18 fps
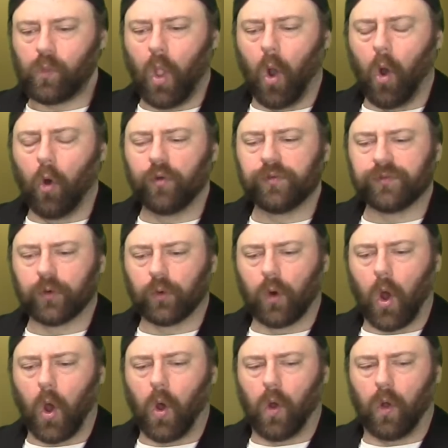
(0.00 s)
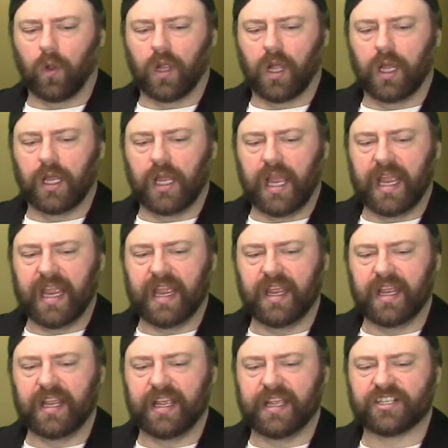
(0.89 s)
overall,
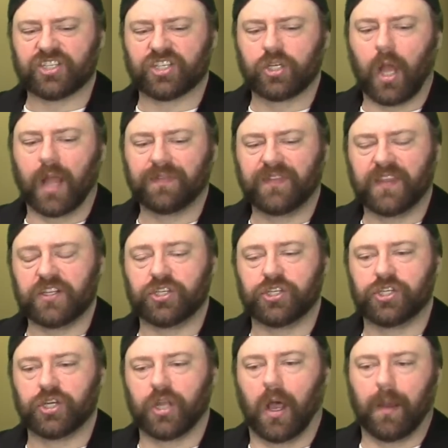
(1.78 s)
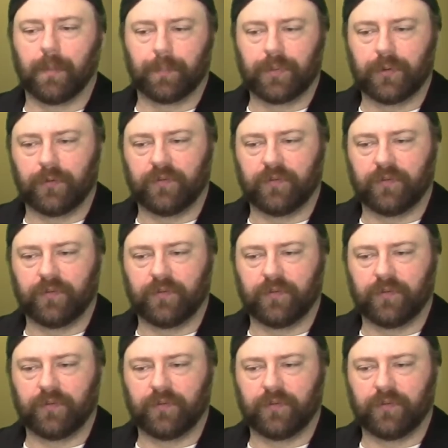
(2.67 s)
it's not the jump